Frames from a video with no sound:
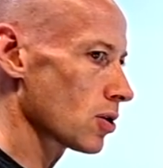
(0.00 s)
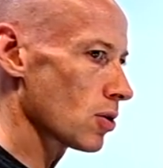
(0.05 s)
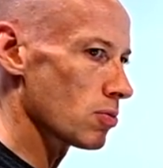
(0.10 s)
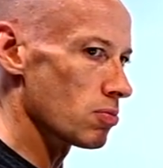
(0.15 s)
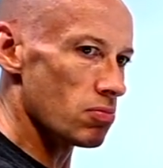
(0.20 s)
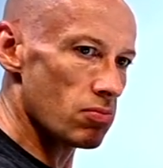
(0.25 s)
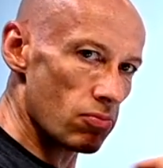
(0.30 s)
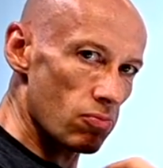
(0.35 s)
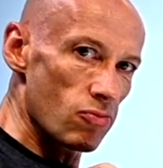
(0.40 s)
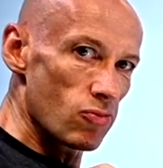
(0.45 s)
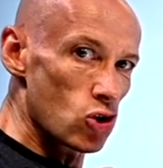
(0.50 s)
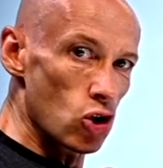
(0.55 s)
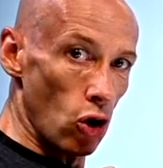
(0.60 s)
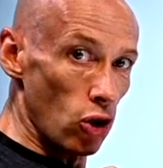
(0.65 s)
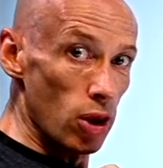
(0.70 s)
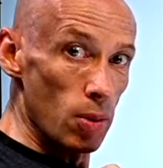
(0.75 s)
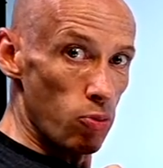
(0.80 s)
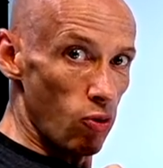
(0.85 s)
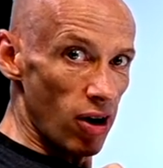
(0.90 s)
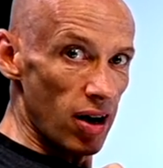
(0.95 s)
so
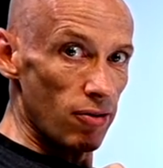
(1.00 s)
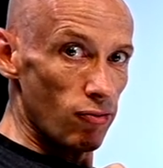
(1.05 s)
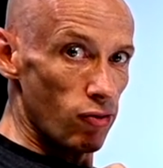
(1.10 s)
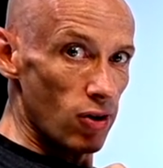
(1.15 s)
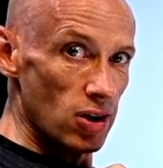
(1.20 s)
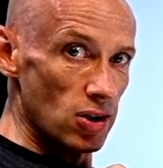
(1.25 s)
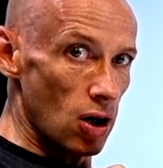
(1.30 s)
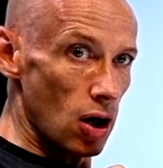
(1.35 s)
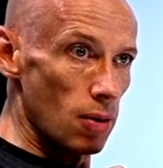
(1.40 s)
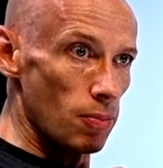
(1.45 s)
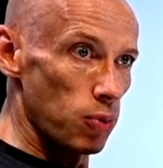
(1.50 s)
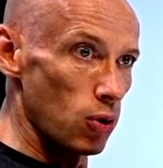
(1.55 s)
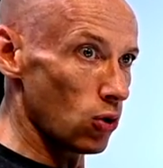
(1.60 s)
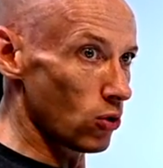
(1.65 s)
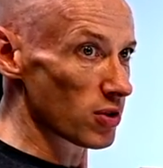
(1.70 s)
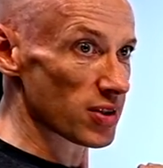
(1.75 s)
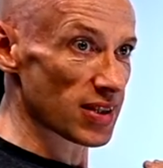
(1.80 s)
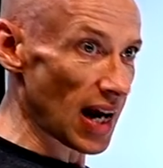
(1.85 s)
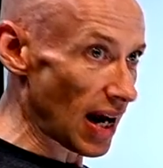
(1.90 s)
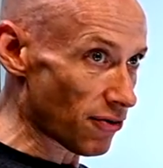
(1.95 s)
John the Brit, for
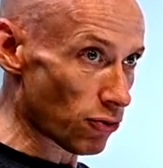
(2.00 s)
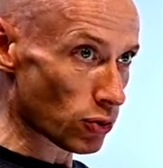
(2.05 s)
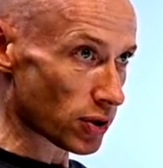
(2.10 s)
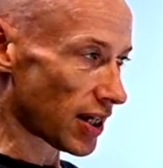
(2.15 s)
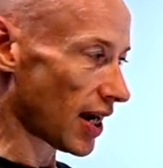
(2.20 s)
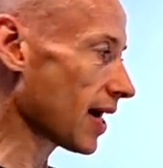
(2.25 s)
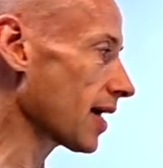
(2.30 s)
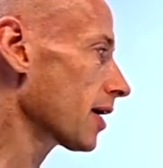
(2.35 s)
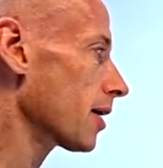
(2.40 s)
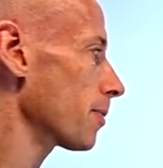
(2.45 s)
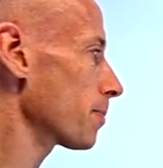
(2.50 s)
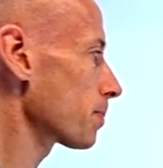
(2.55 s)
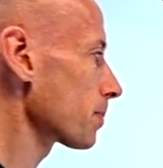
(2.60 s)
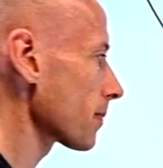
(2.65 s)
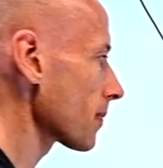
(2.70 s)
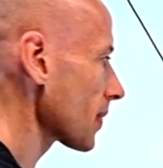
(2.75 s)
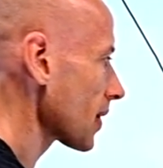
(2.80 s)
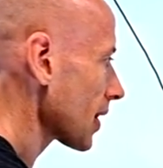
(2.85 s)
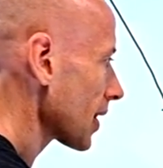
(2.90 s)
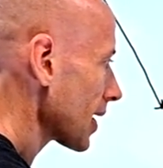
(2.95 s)
example, or SavillTech,
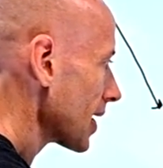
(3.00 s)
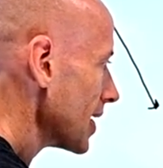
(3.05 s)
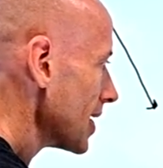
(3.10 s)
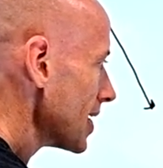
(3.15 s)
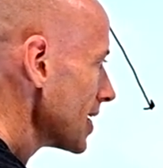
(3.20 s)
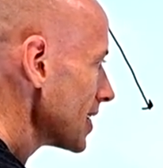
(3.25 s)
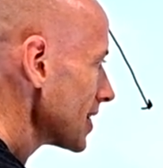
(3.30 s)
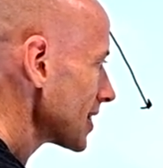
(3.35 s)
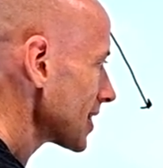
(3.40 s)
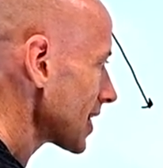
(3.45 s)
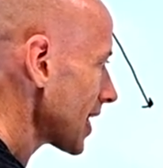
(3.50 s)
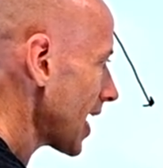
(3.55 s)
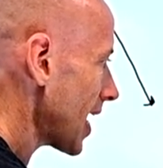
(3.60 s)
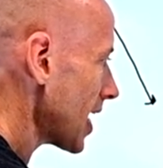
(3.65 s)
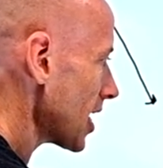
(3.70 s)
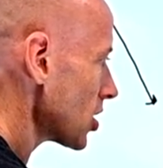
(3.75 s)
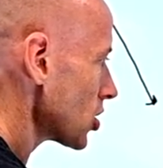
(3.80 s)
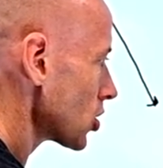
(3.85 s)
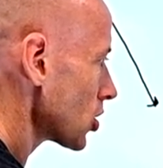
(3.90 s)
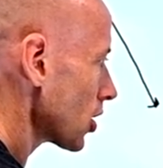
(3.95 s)

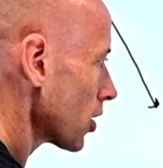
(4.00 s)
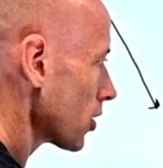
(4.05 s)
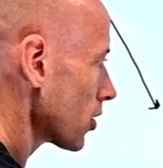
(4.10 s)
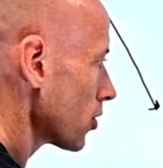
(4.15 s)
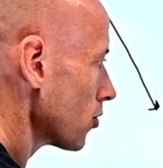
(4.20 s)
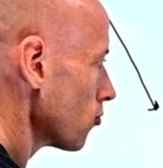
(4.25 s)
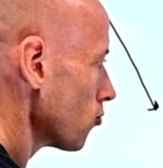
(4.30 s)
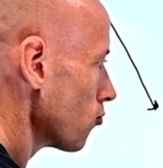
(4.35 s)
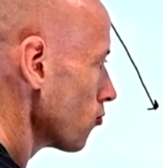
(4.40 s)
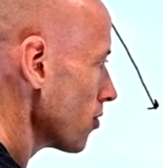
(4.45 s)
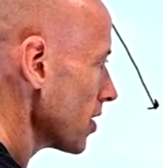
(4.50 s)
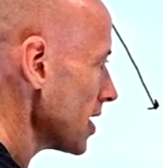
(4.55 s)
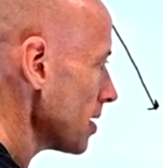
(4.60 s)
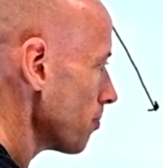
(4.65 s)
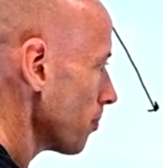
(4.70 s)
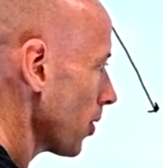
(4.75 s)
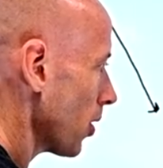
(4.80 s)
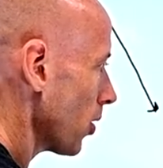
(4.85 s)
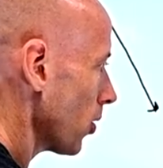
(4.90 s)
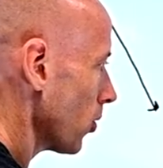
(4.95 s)
slash the
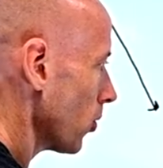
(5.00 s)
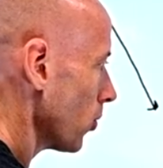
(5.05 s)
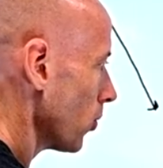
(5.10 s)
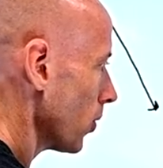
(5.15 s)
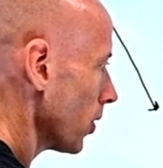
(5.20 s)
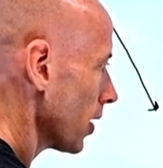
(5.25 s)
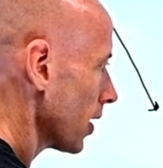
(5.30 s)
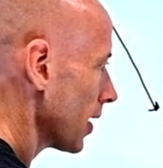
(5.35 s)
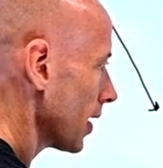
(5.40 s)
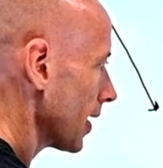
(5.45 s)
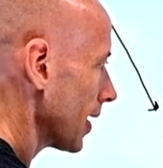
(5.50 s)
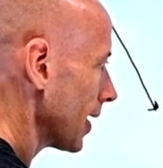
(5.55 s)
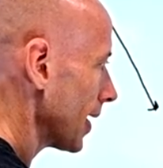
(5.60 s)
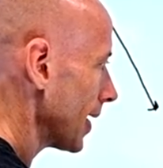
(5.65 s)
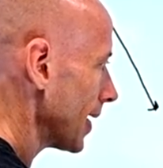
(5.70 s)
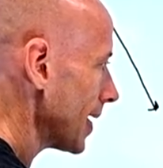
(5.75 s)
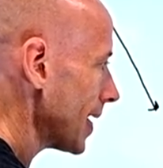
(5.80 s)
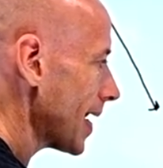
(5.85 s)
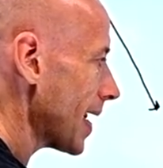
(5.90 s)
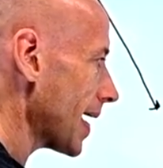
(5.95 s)
repo
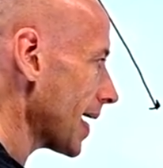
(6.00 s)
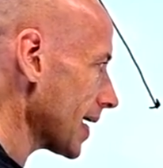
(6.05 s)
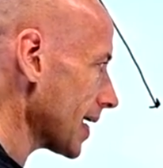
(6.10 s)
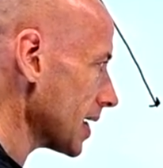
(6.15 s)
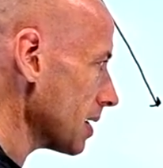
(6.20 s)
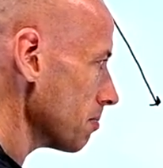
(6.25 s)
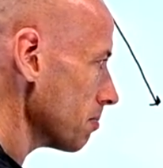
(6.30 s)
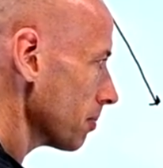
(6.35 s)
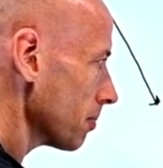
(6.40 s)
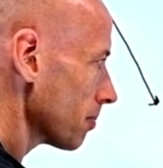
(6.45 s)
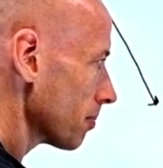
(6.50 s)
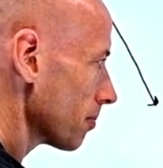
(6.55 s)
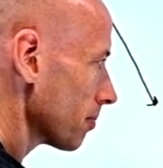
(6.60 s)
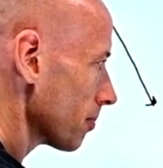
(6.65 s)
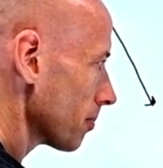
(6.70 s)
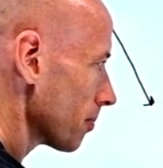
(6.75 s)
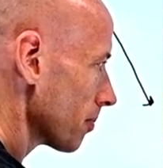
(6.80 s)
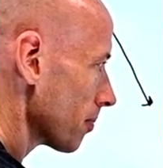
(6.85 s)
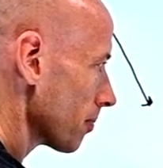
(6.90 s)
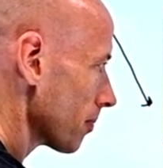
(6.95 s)
name,
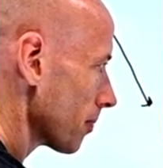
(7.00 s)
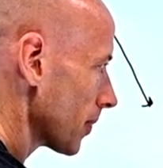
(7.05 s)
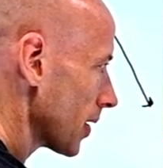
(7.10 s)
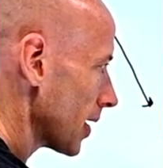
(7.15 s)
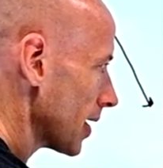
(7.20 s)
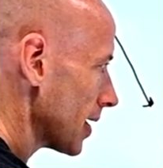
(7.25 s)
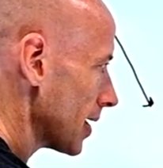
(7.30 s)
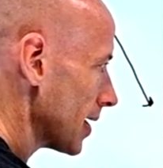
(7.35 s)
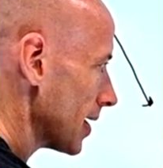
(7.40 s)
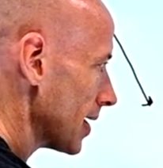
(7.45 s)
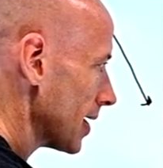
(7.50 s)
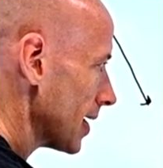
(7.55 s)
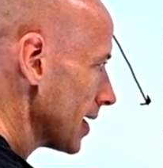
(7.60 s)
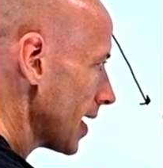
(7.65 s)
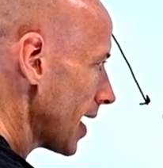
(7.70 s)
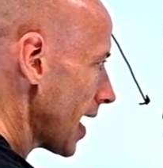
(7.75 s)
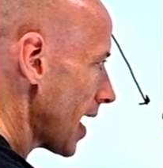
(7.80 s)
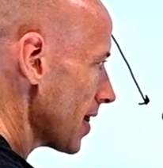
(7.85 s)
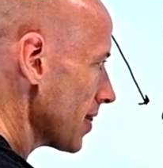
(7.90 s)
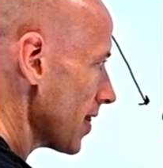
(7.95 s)

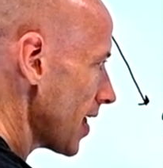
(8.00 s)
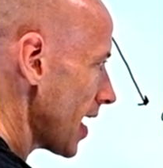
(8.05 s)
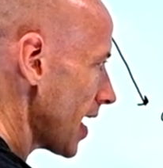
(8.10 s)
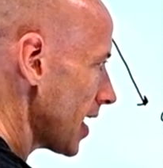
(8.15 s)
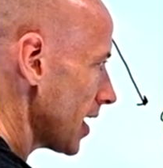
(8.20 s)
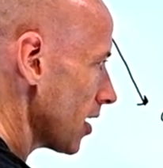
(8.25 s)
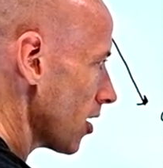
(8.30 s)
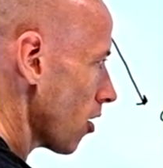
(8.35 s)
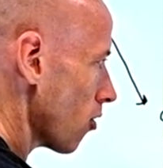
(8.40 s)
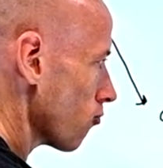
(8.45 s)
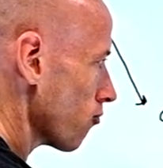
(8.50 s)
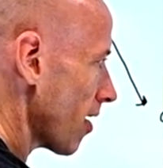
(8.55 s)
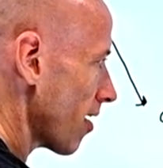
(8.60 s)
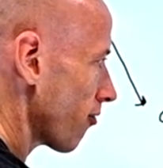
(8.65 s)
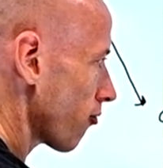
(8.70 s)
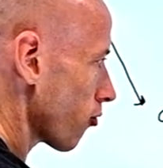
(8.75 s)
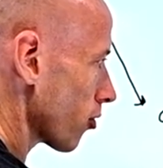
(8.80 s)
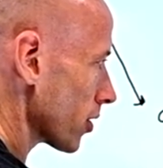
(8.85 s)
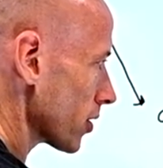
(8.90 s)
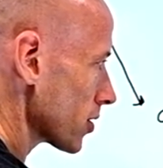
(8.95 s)
and then a
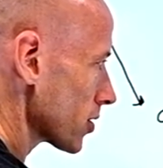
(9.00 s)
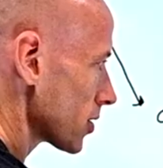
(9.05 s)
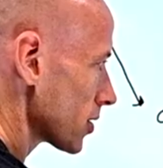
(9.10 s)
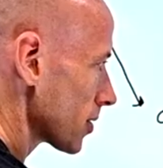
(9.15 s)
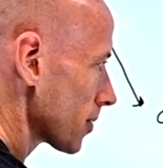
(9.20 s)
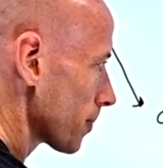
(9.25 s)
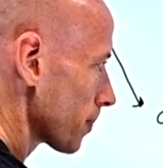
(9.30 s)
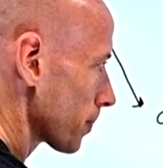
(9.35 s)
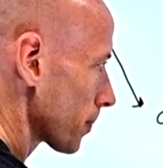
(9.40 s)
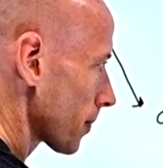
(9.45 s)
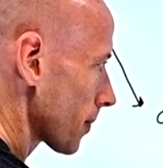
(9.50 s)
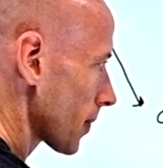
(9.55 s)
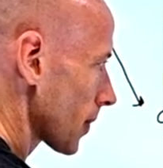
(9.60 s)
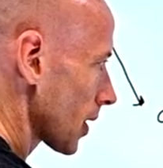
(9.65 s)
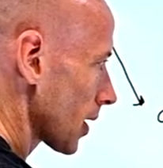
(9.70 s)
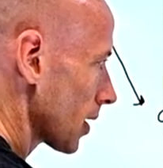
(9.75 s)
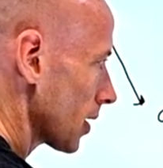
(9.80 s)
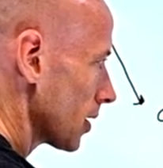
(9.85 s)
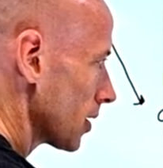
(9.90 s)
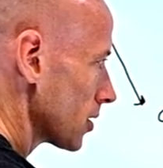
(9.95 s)
reference.
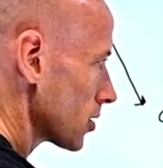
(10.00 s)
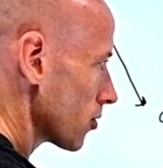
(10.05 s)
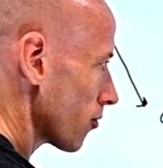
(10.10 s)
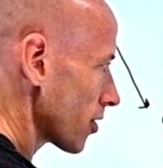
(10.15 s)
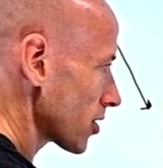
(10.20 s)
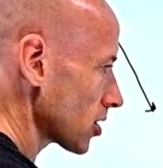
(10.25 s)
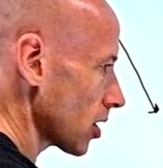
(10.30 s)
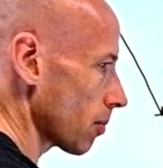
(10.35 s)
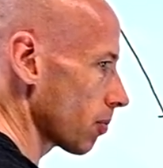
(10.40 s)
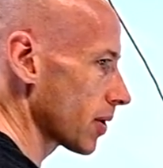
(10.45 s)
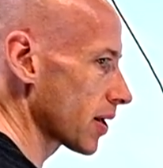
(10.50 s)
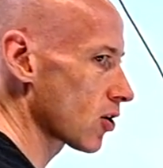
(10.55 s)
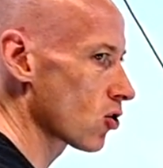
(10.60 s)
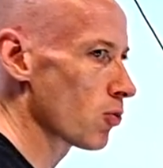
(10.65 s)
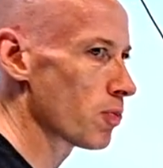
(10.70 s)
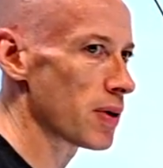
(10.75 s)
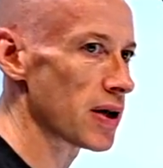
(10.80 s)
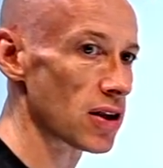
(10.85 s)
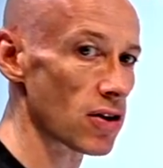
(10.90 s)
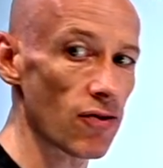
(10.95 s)
So for example, it
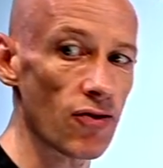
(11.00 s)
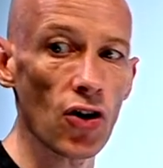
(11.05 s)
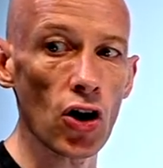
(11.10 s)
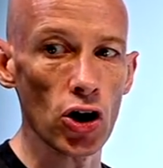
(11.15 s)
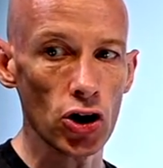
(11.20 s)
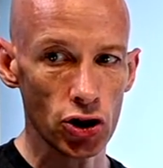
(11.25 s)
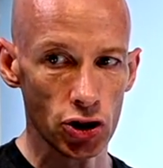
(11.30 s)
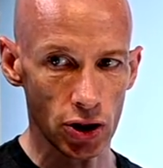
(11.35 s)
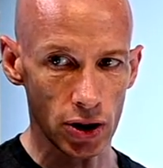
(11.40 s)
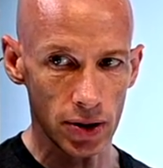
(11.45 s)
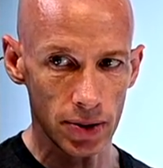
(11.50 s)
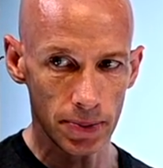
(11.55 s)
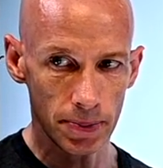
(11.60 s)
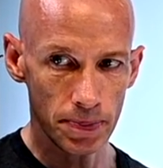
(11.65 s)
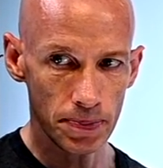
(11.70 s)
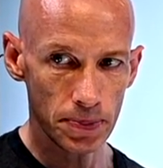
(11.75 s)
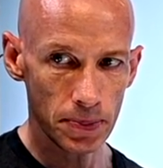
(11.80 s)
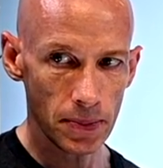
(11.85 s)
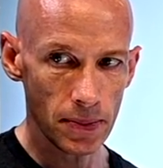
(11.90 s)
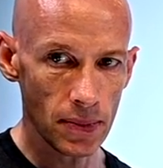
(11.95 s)
could be the version.
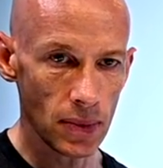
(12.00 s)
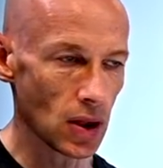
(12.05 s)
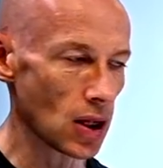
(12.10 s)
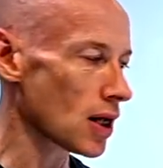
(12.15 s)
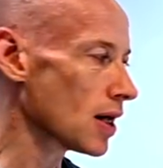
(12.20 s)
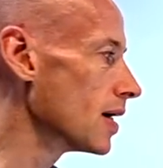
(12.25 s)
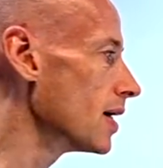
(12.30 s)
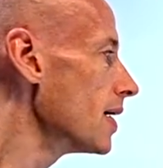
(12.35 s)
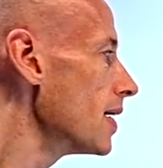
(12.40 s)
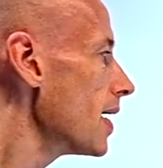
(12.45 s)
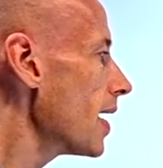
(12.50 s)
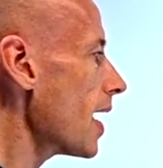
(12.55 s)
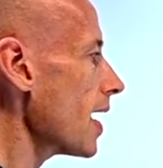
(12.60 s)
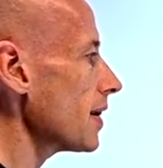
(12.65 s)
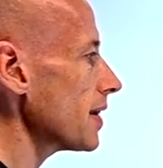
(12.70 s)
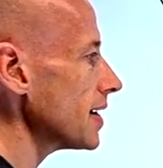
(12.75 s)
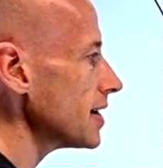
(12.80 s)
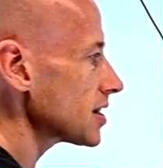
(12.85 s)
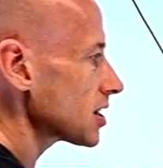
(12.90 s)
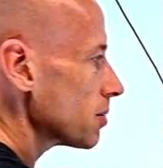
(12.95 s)

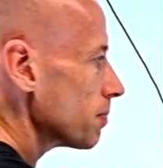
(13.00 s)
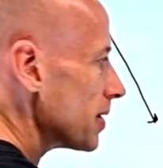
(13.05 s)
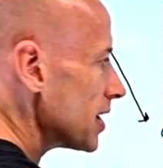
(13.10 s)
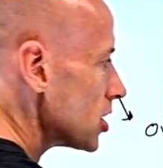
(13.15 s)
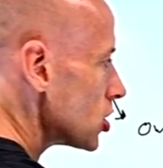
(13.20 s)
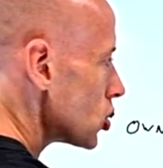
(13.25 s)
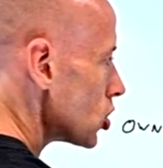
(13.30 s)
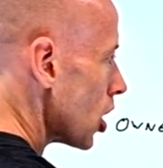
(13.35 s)
And these could be